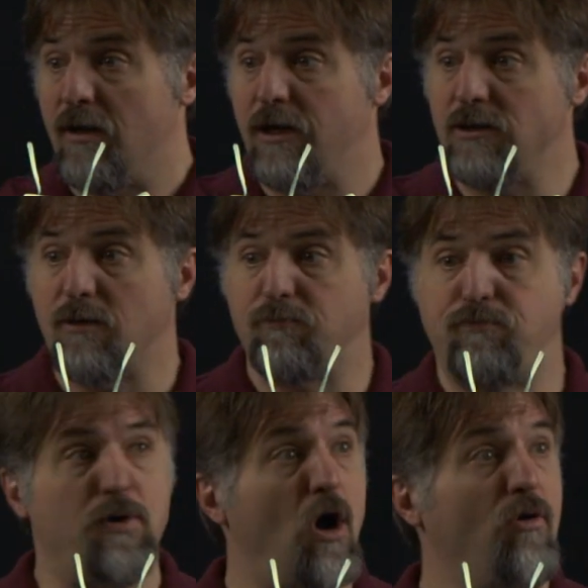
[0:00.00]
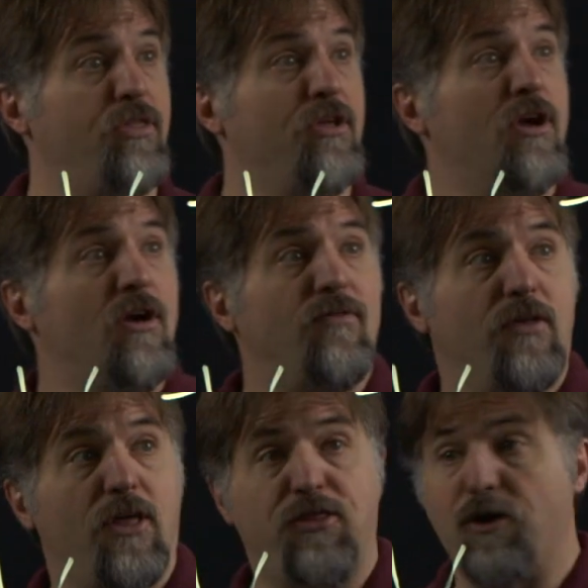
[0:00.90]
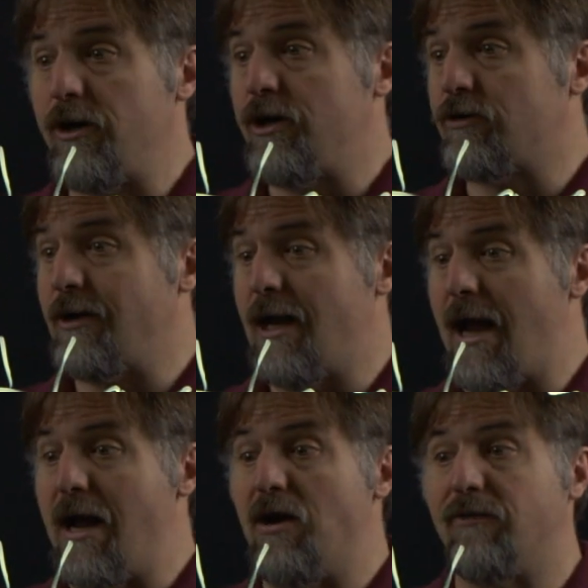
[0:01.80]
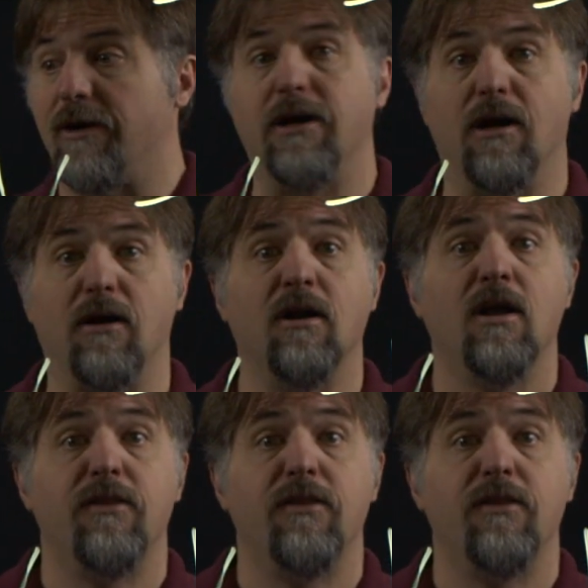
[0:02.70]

These are both for the 30-degree A over here.